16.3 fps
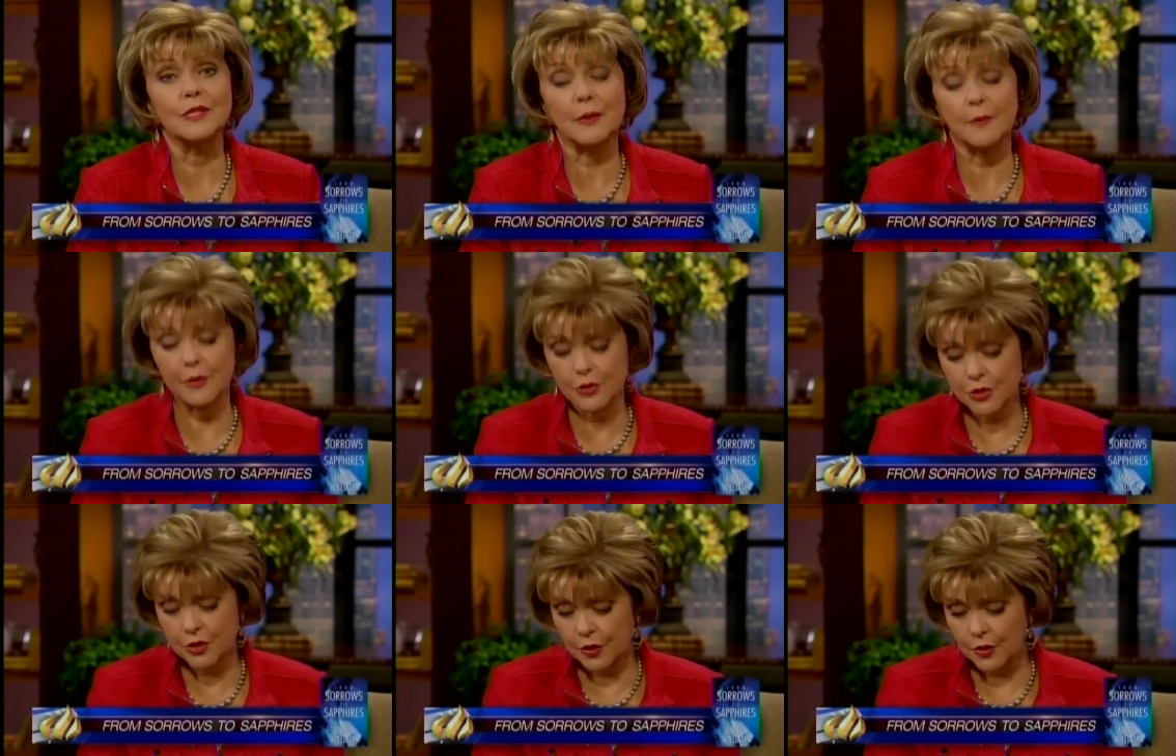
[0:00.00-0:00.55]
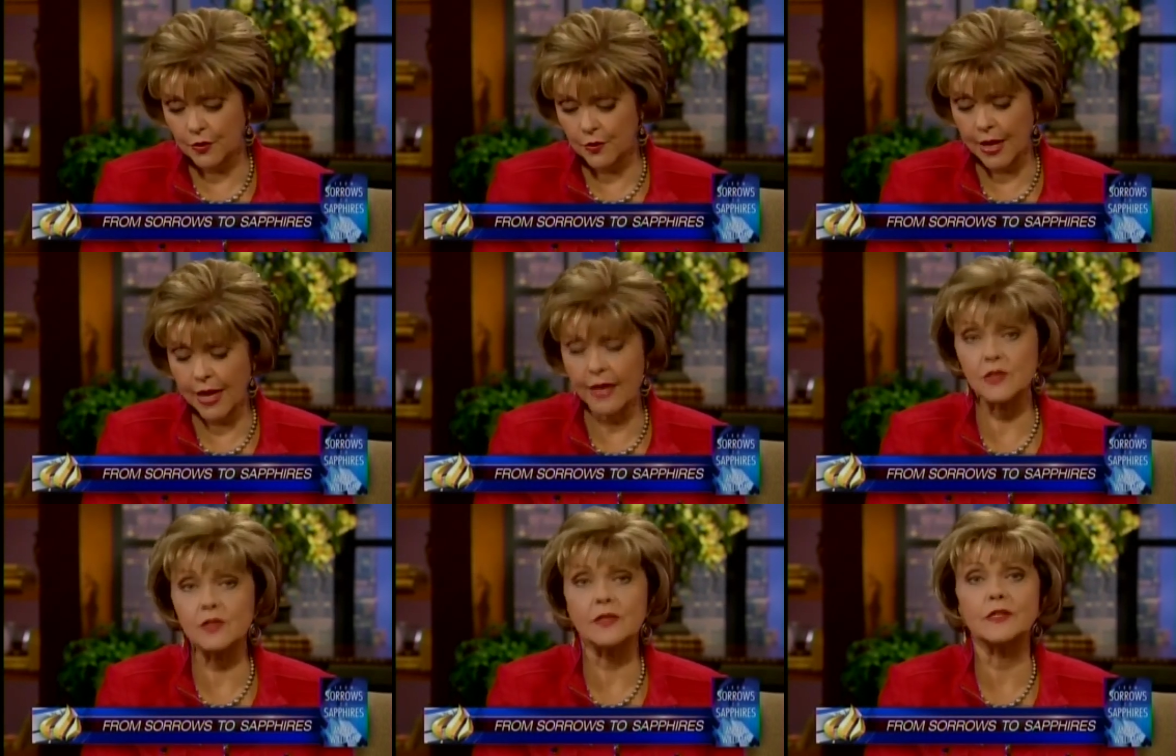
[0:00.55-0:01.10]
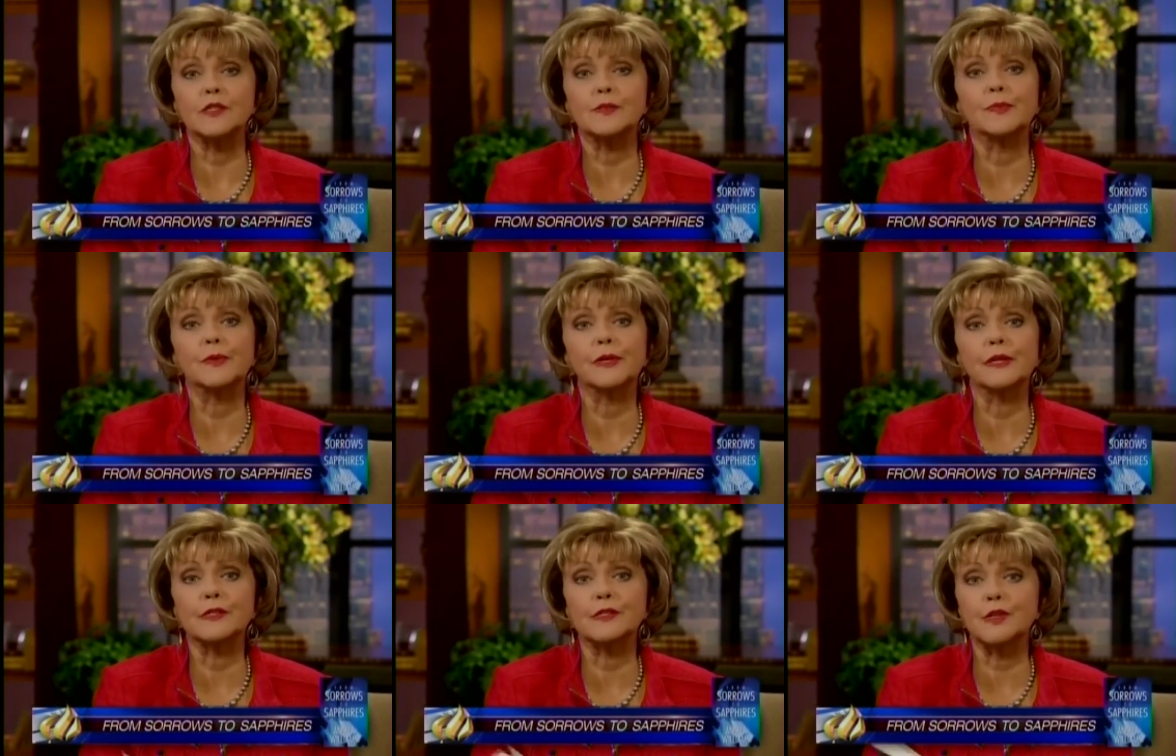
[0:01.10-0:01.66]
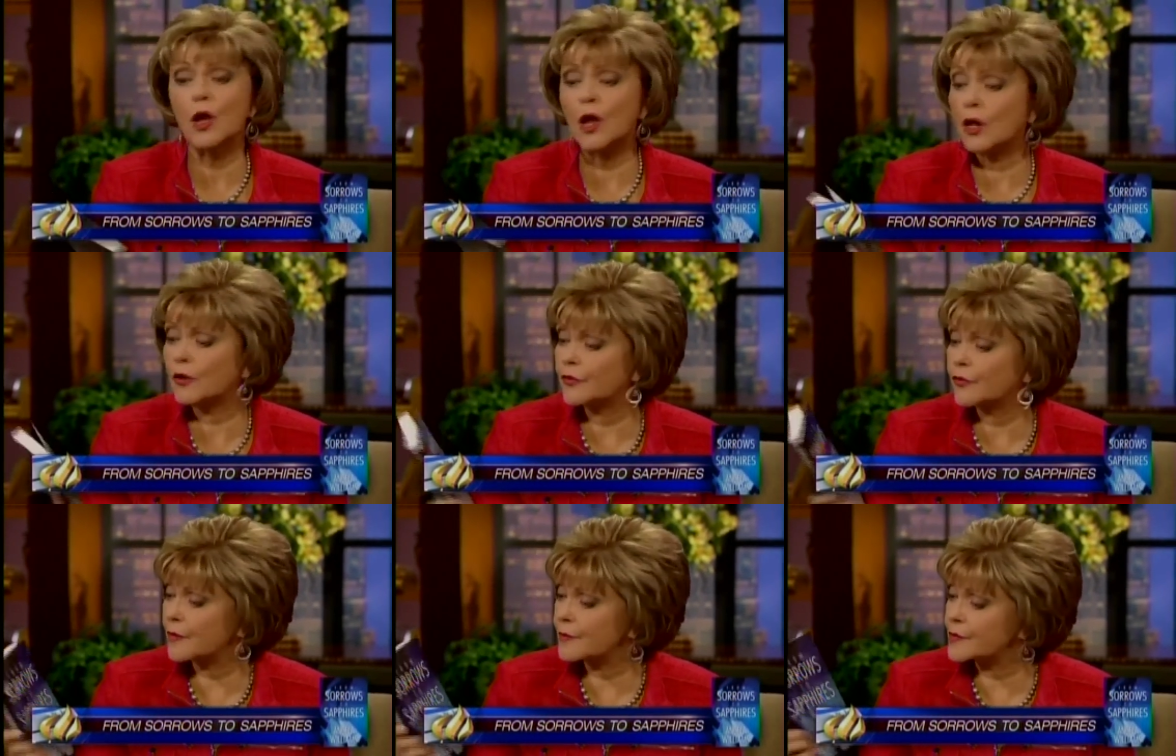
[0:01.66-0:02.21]
I want you to know Angela's book is
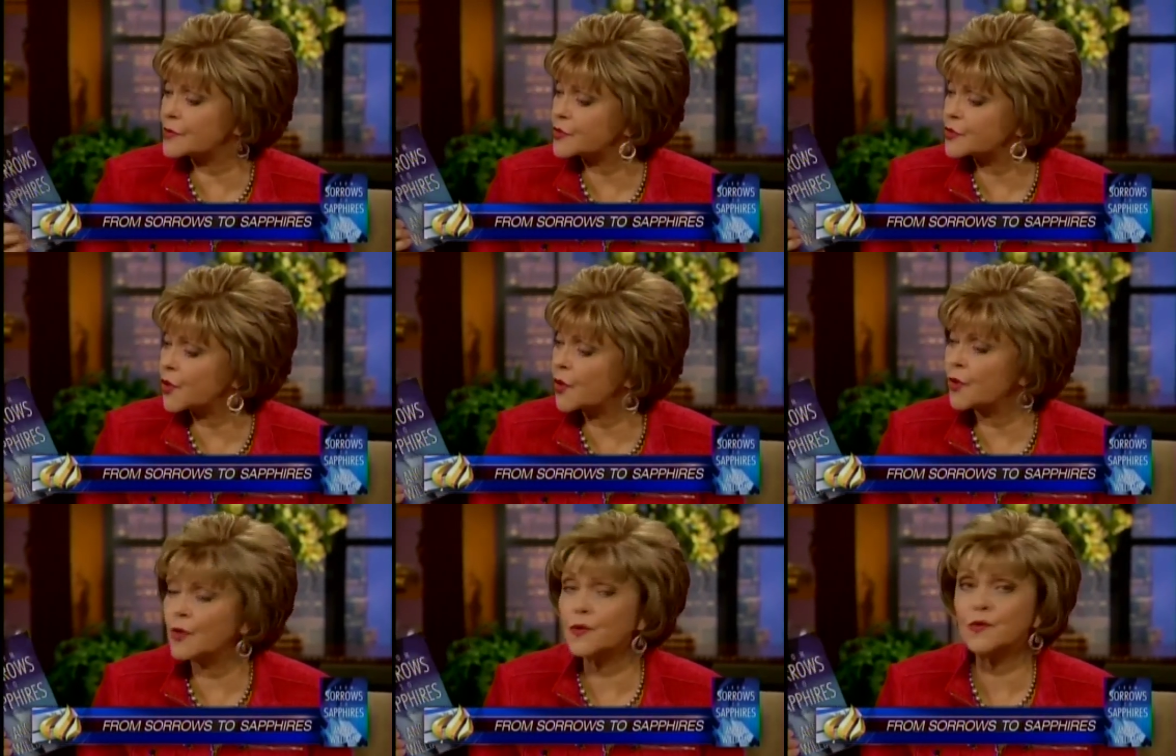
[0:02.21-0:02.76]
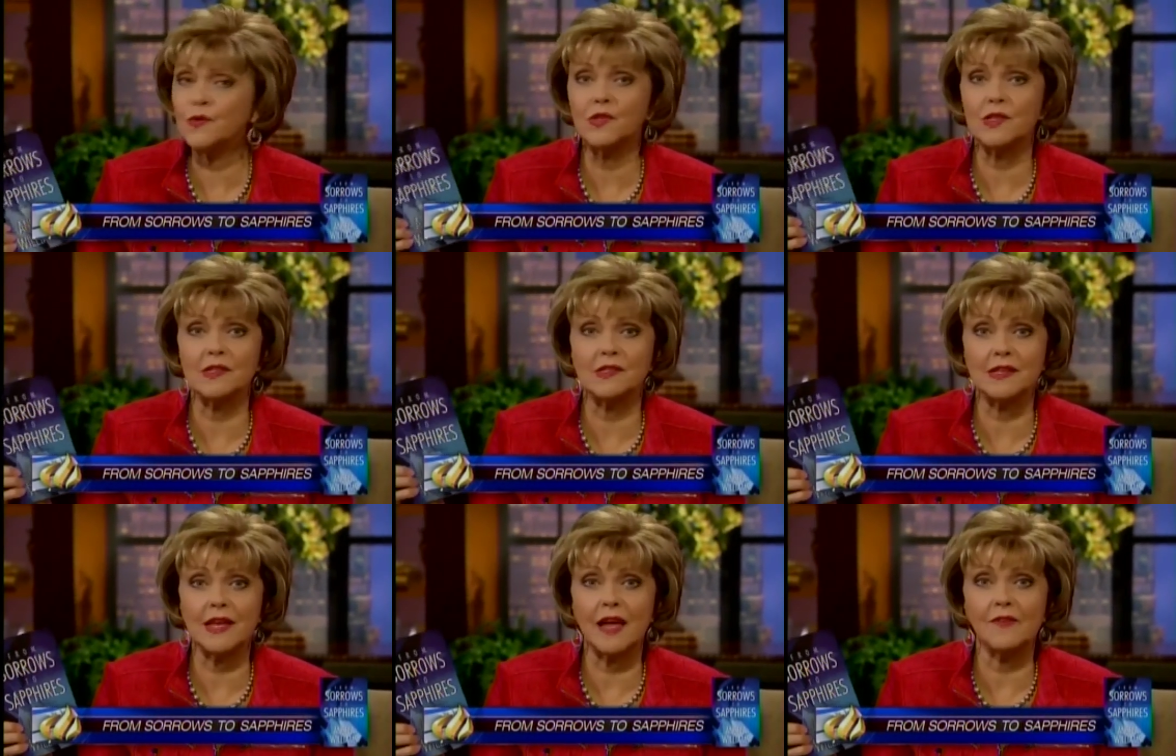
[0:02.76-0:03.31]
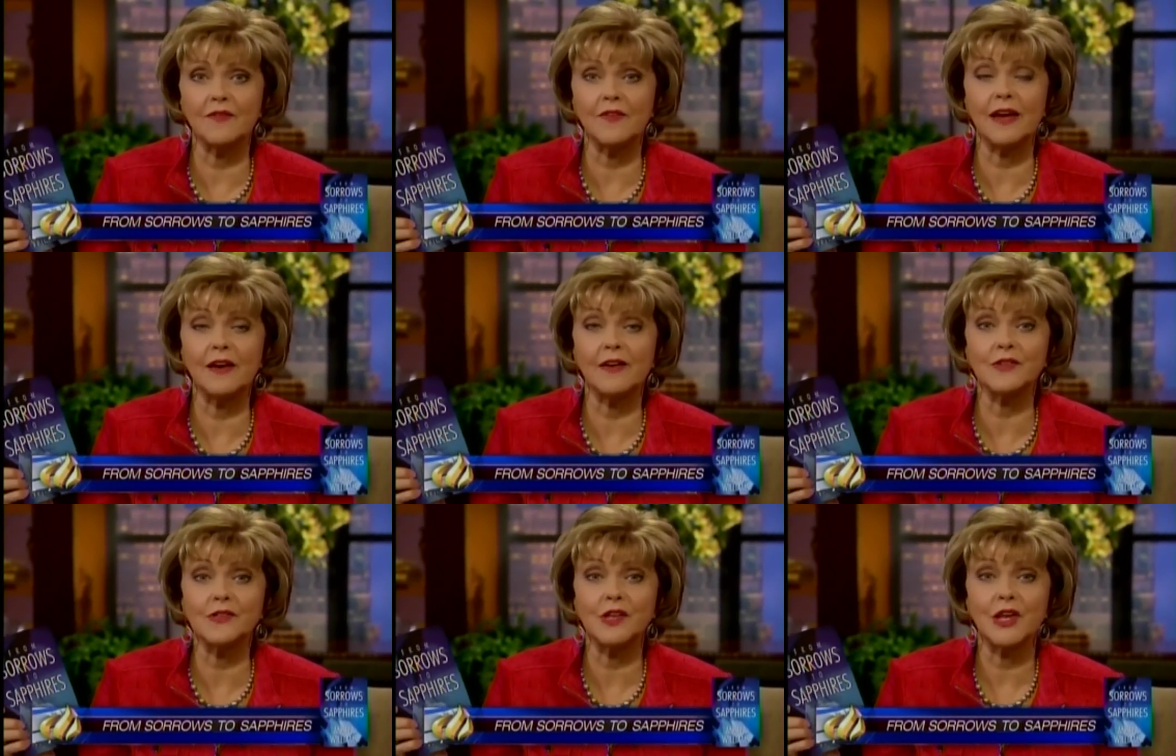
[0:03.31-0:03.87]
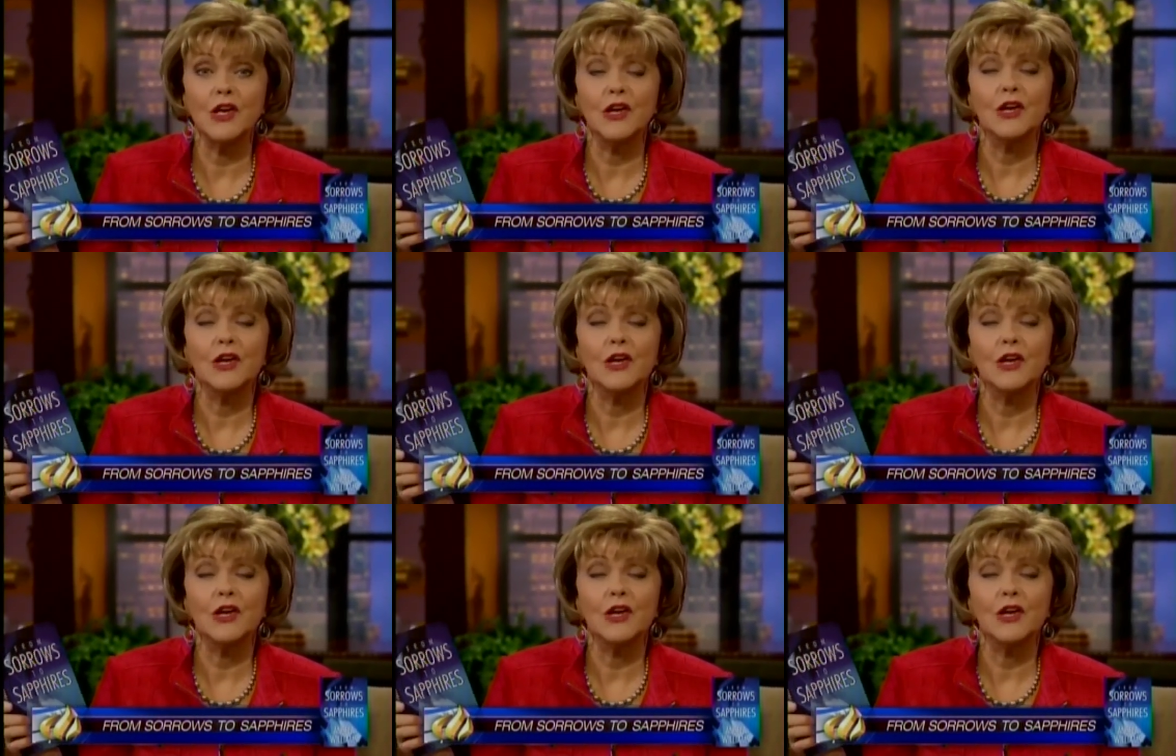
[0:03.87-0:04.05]
called From Sorrows to Sapphires.